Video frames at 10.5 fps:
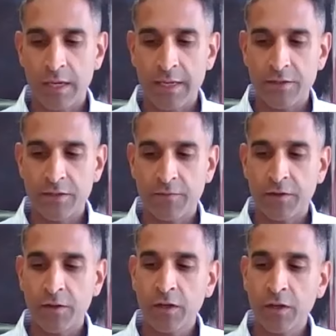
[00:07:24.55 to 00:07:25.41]
is
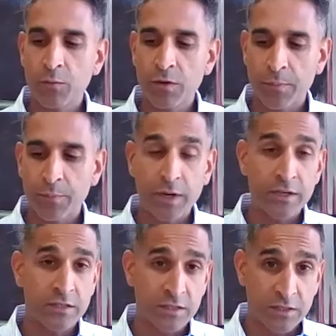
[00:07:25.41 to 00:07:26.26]
if you look at where the price of